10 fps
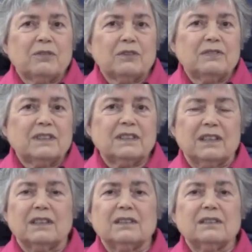for a
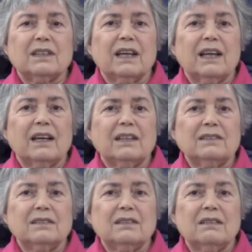visit
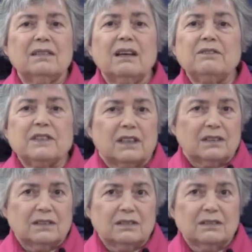and loved
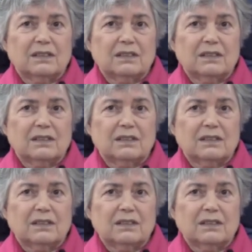it.